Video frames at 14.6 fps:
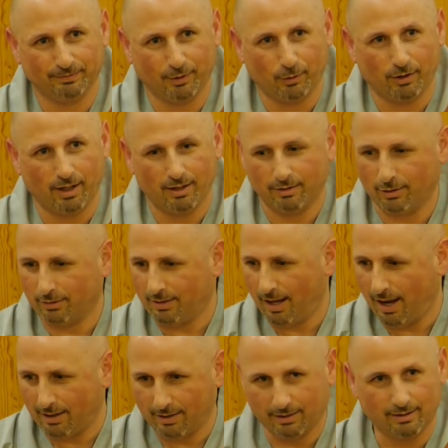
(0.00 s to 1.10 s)
okay not
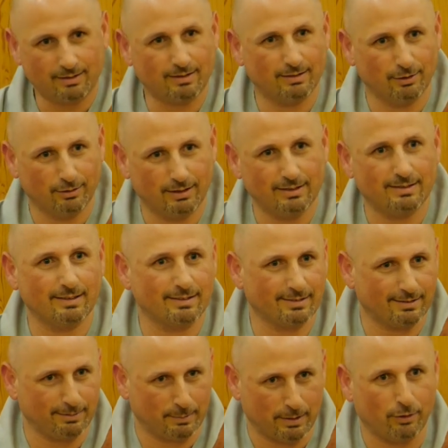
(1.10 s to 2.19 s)
the other not this
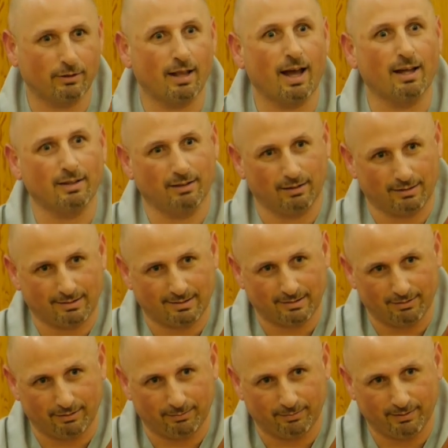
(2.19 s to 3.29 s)
extreme and not the other
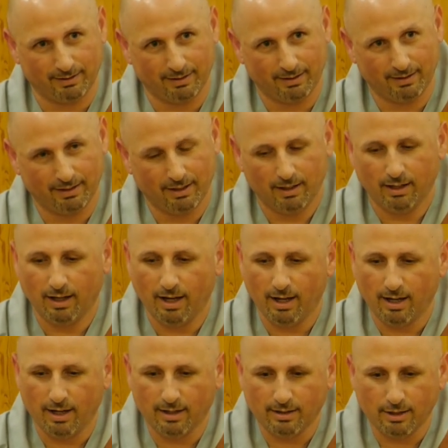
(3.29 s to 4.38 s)
extreme
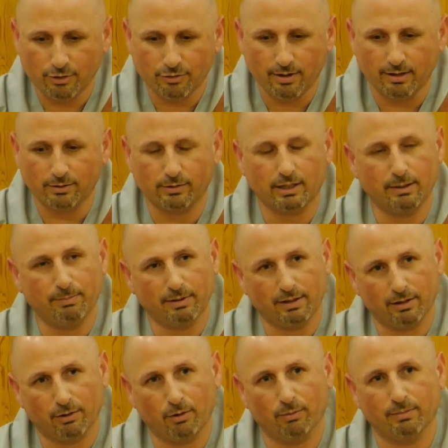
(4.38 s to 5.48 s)
and i try to keep it
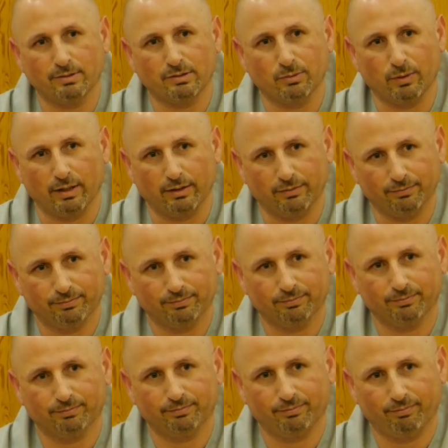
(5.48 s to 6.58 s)
at home as well
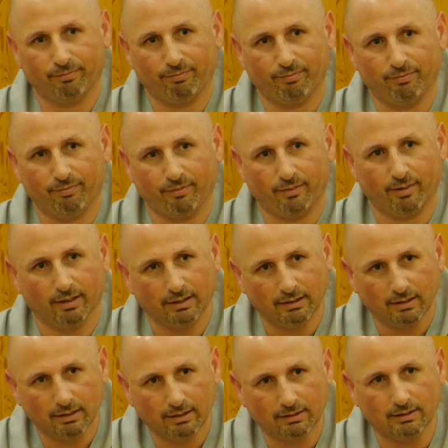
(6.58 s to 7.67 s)

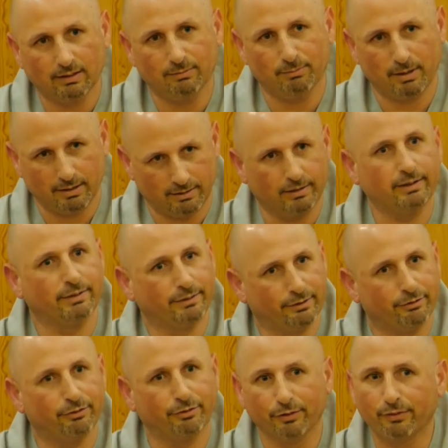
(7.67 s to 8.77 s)
eat a little, but eat a
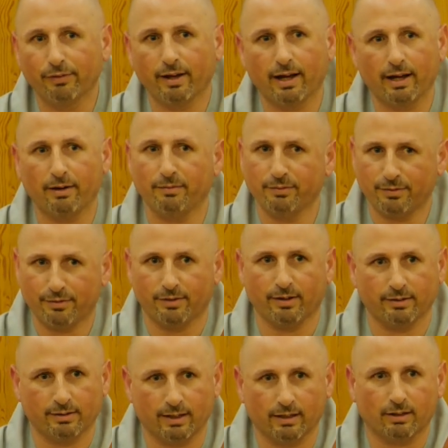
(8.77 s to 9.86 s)
few times
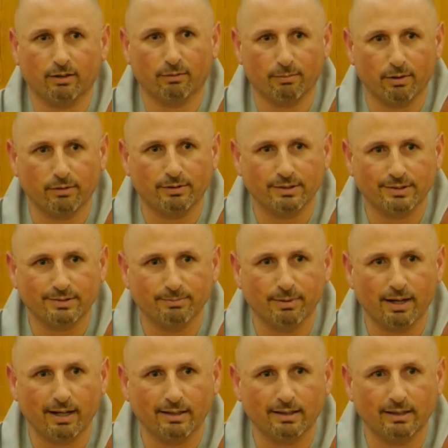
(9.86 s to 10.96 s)
and take care about this
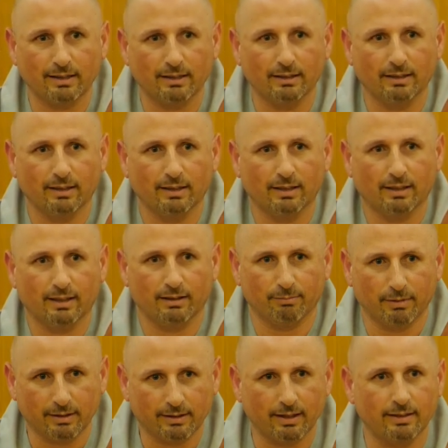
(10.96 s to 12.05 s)
body and
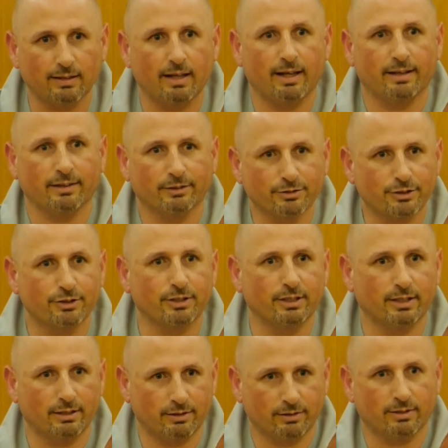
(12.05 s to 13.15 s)
maintain the
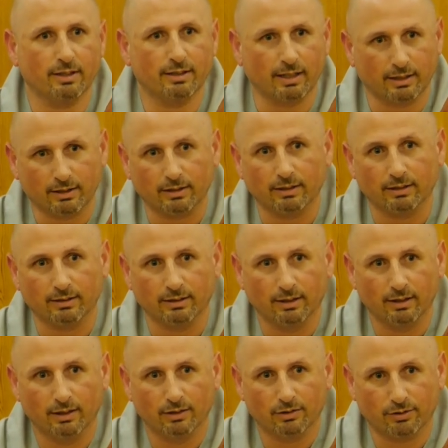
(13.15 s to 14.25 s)
energy that I can
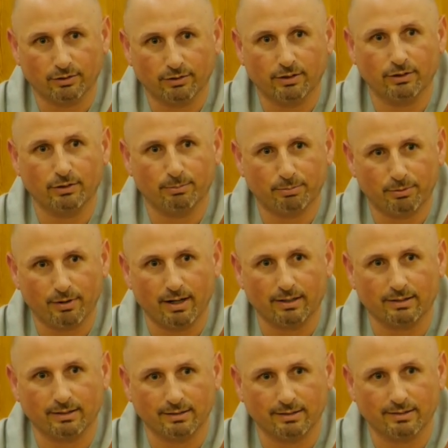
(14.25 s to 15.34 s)
continue
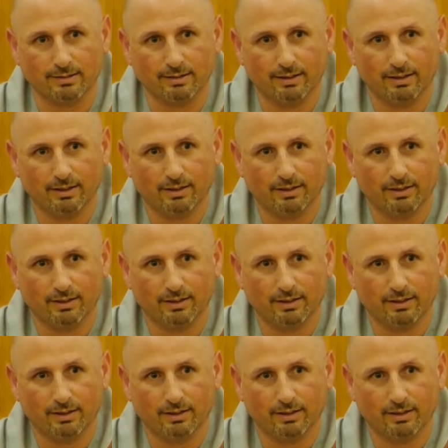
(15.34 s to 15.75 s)
practice.